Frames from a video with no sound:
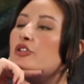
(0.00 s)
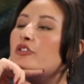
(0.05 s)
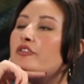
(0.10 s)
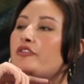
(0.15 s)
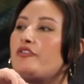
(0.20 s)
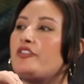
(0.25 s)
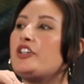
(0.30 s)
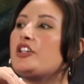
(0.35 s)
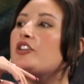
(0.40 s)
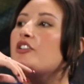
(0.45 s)
Do you
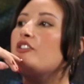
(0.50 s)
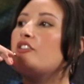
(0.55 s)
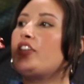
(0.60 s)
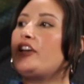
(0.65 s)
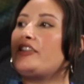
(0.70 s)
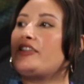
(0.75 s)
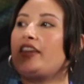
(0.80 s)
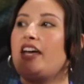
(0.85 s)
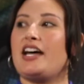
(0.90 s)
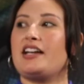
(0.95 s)
feel
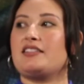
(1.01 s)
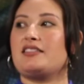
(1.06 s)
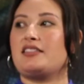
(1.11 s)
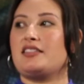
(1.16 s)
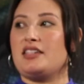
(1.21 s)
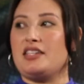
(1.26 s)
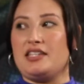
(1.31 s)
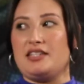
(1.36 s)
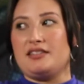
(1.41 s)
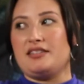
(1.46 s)
that
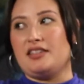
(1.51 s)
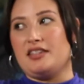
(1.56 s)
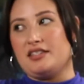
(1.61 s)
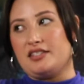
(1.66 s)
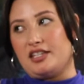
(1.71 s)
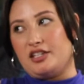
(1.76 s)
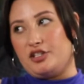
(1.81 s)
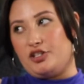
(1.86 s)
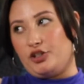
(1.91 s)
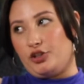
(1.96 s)
that's easy
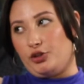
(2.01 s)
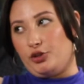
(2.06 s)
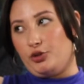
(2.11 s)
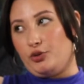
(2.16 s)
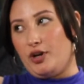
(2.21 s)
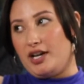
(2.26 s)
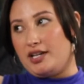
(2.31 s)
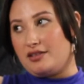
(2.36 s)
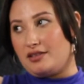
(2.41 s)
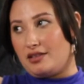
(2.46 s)
to
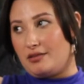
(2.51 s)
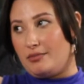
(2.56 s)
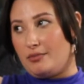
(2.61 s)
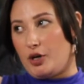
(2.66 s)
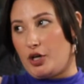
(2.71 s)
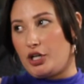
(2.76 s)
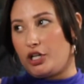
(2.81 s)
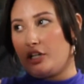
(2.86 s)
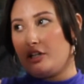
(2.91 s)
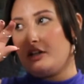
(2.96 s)
do as a
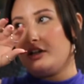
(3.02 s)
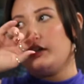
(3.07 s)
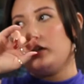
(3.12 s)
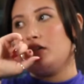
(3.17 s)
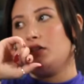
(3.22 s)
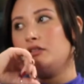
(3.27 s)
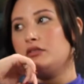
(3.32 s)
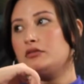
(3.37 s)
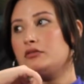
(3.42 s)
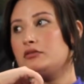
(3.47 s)
marketer?